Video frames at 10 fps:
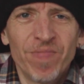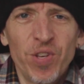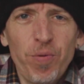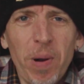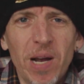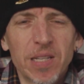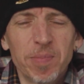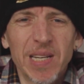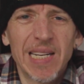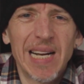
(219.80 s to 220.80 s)
you
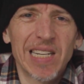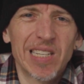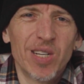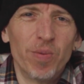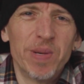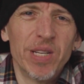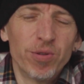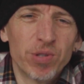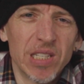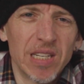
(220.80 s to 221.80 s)
possibly ain't actually going to be
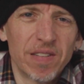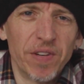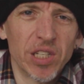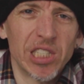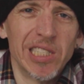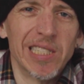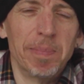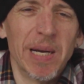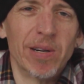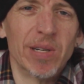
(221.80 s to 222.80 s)
using these functions in a
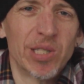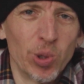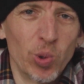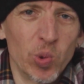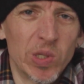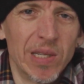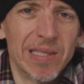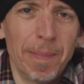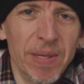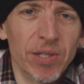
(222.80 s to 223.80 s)
manner of tools
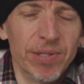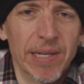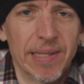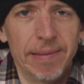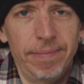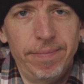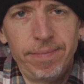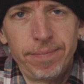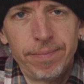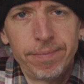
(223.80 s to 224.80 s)
to build nothing,
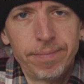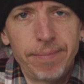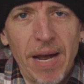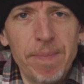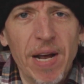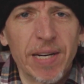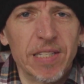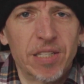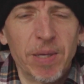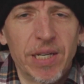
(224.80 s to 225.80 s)

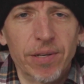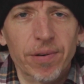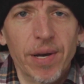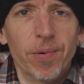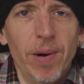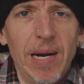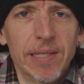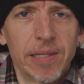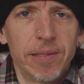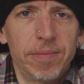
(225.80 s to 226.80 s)
mathematically speaking or
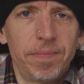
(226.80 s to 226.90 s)
otherwise.